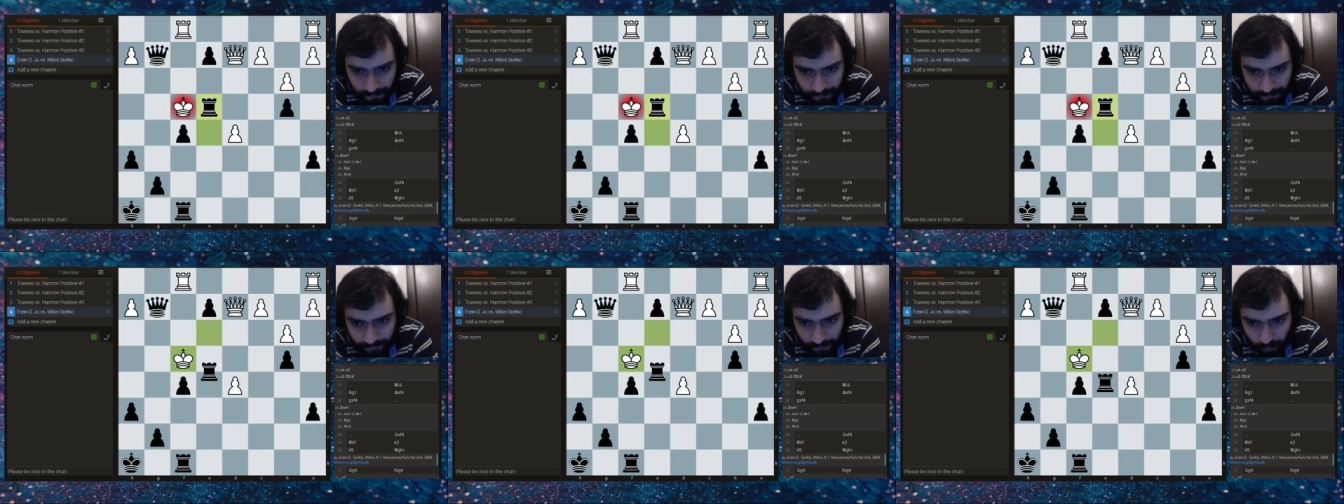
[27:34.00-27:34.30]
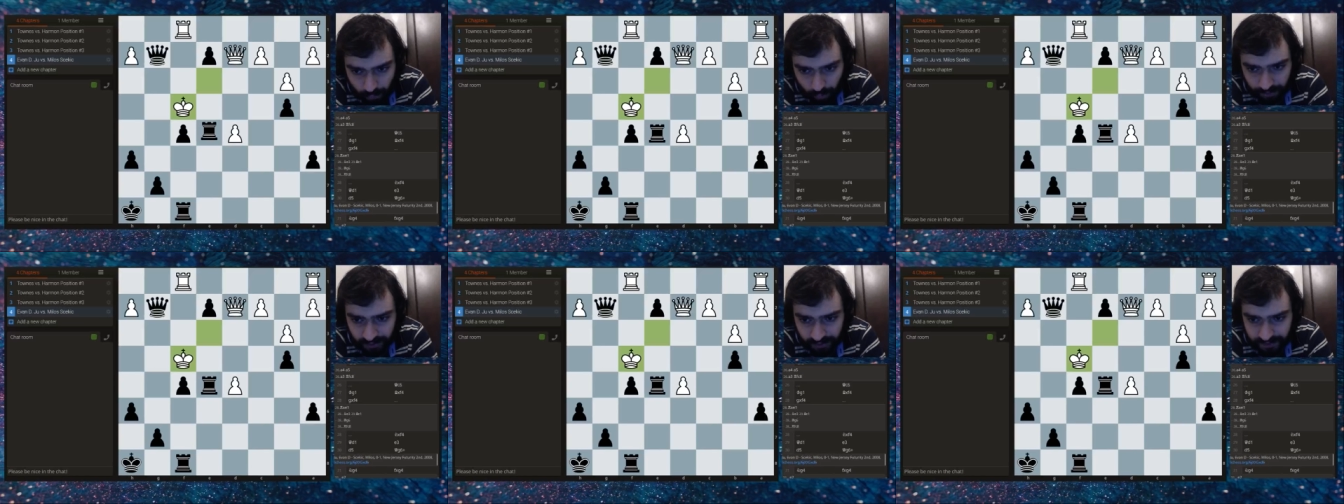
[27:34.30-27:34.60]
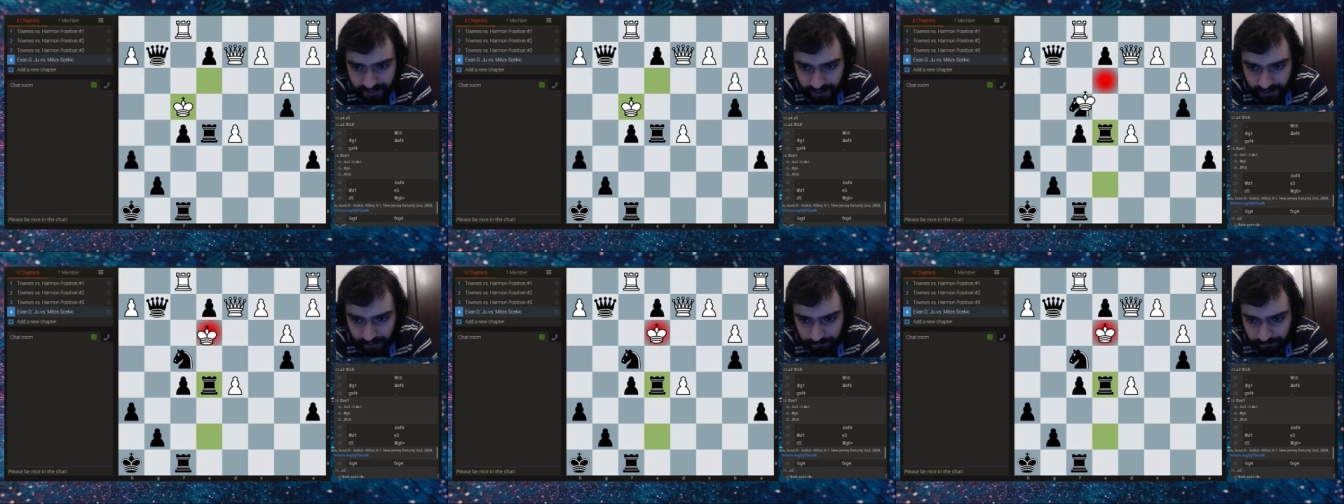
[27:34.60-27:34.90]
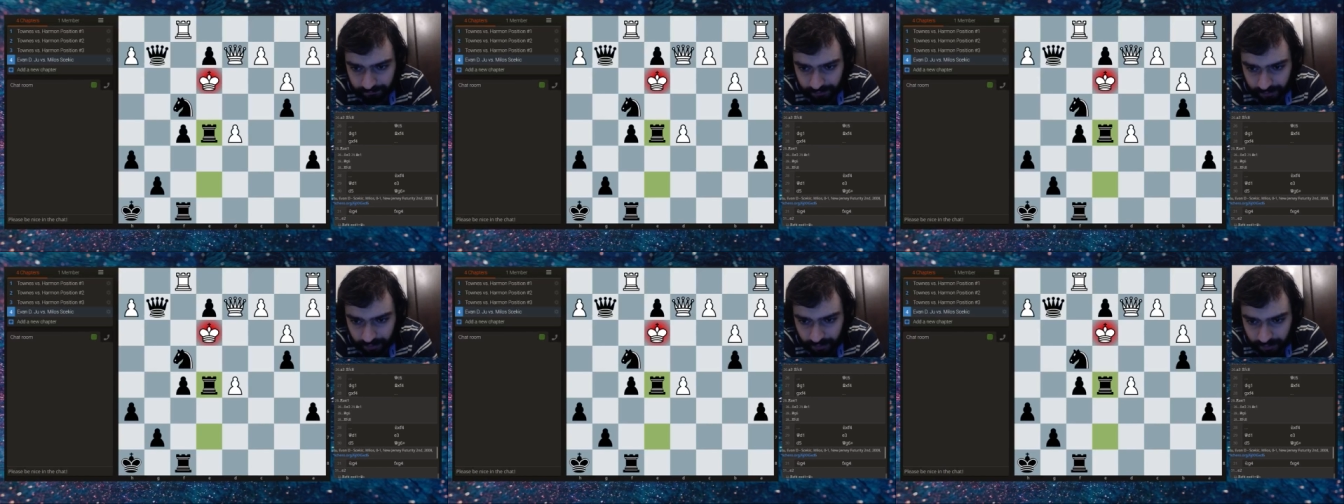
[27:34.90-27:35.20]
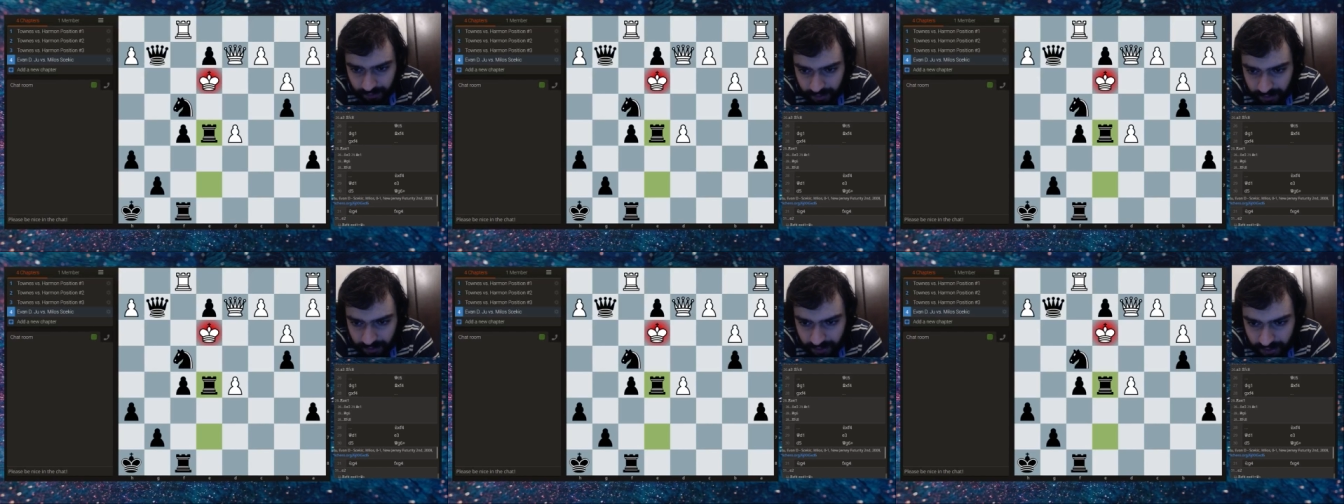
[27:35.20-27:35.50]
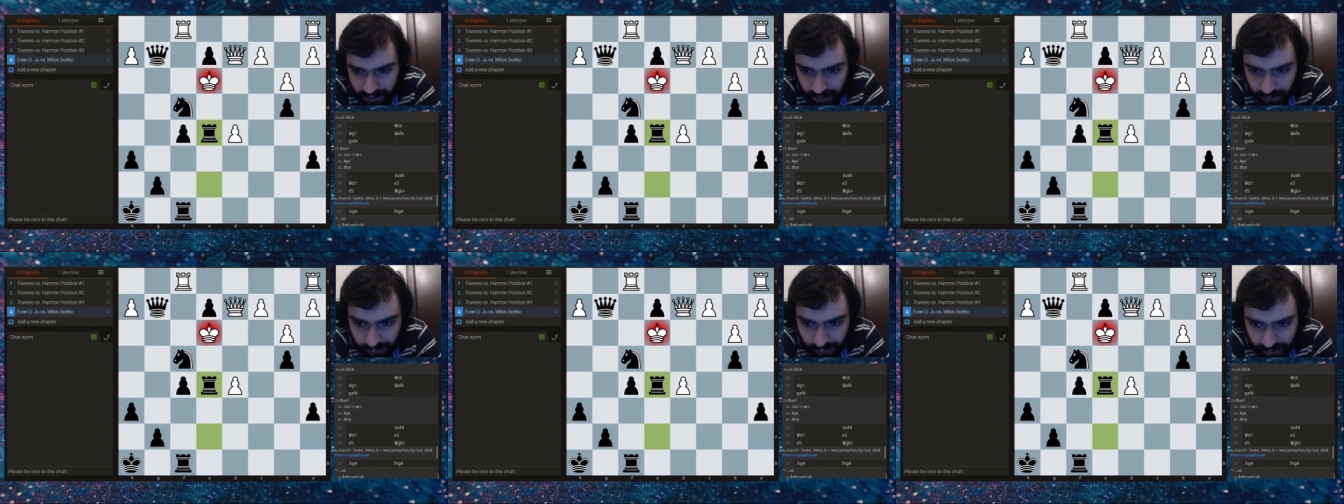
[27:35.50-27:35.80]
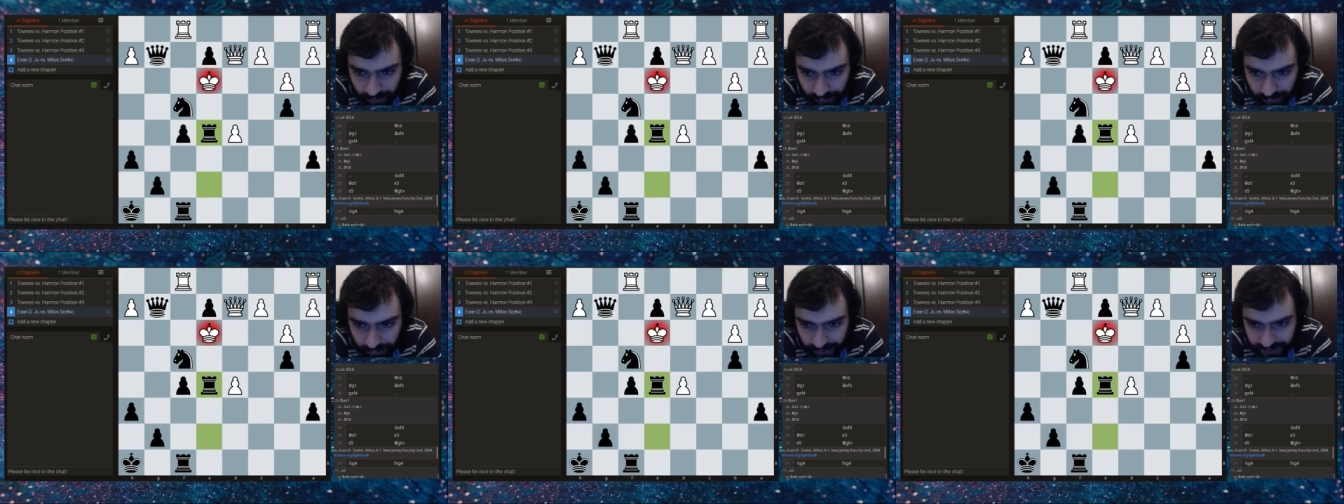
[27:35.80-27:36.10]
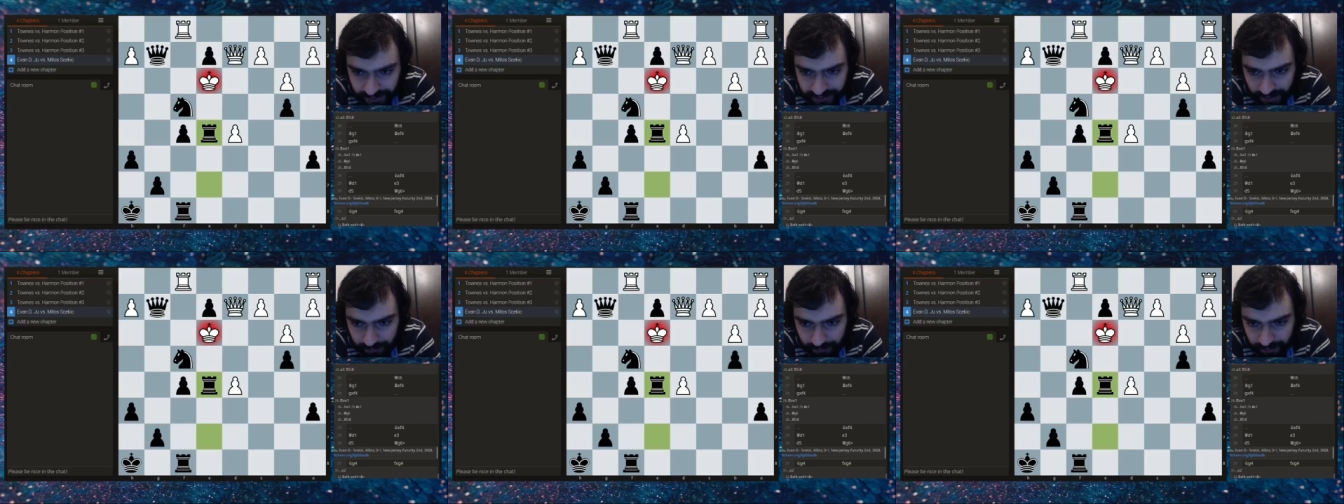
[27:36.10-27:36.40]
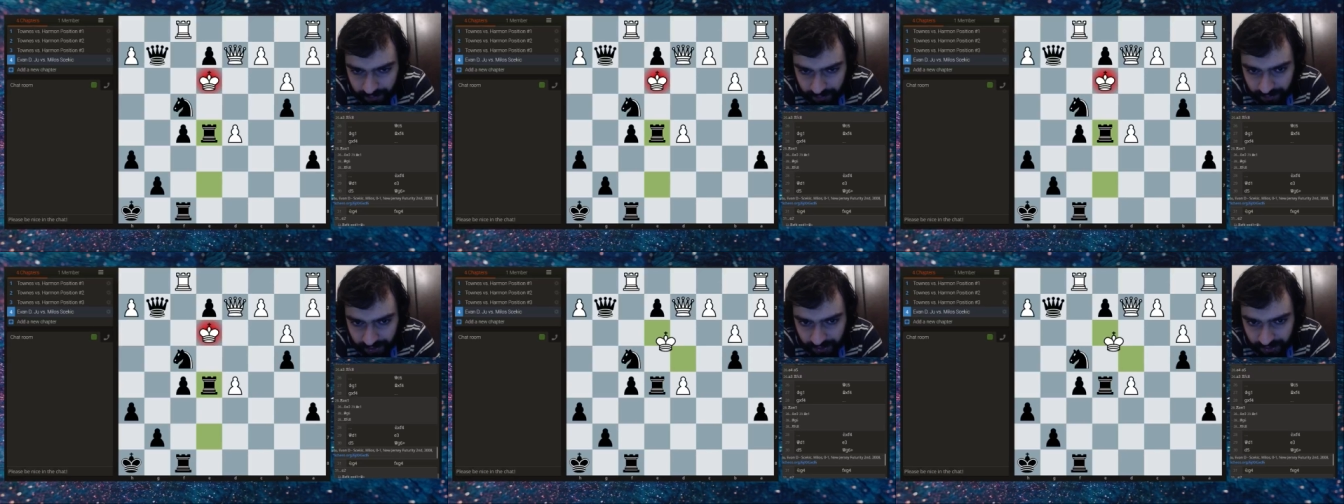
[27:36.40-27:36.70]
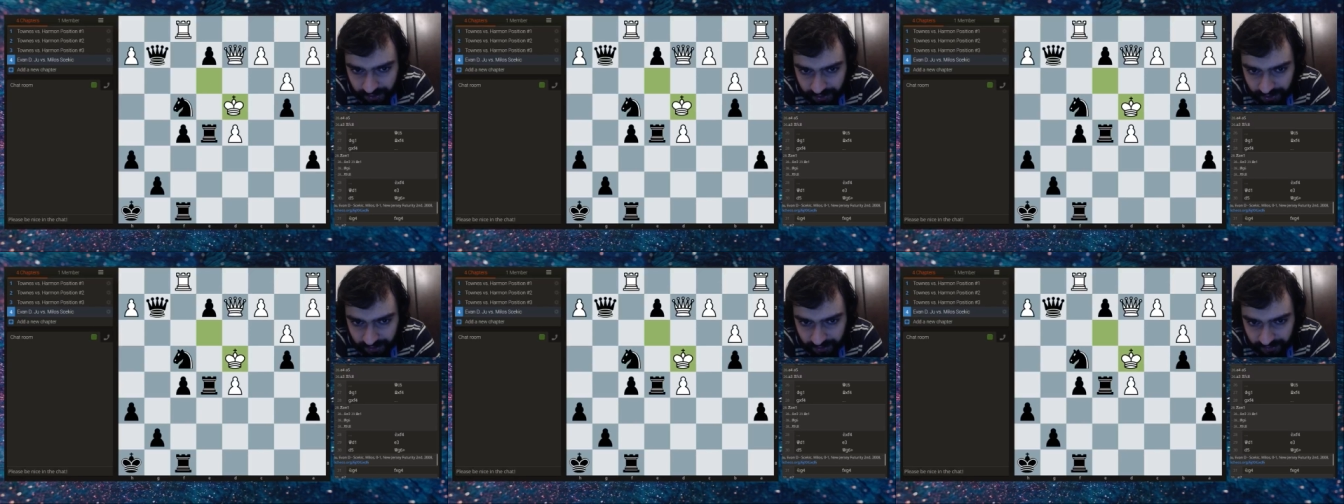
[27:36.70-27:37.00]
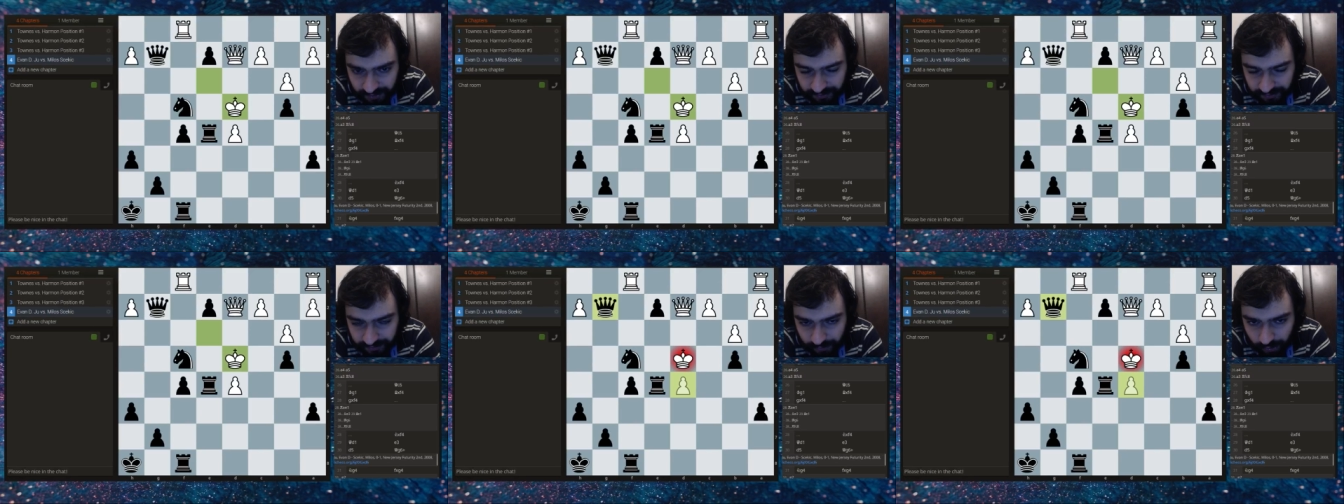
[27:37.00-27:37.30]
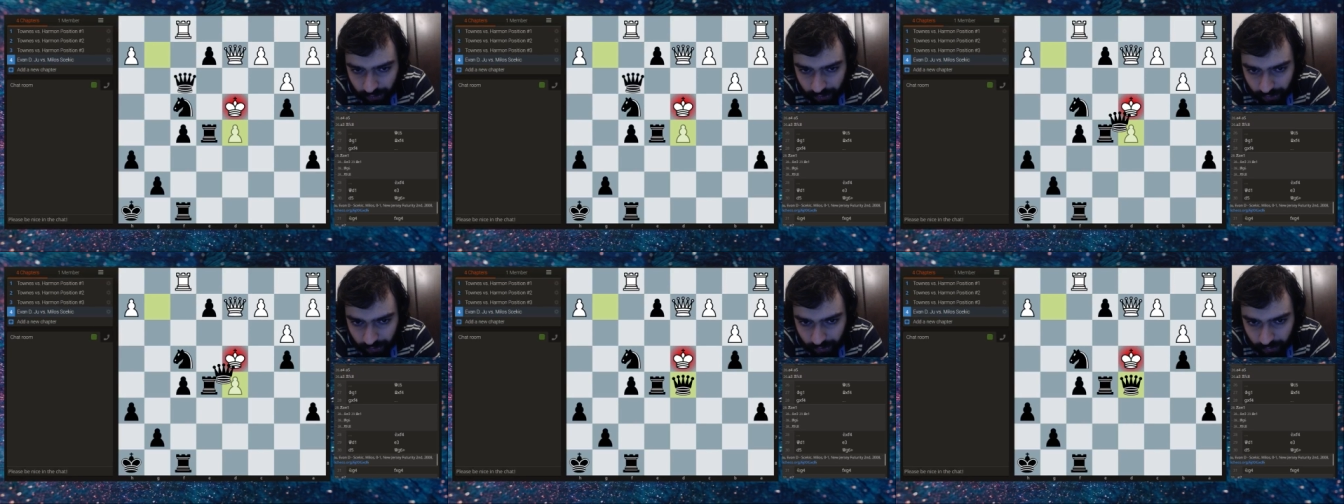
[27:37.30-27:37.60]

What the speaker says: One example, and the other example being king d4,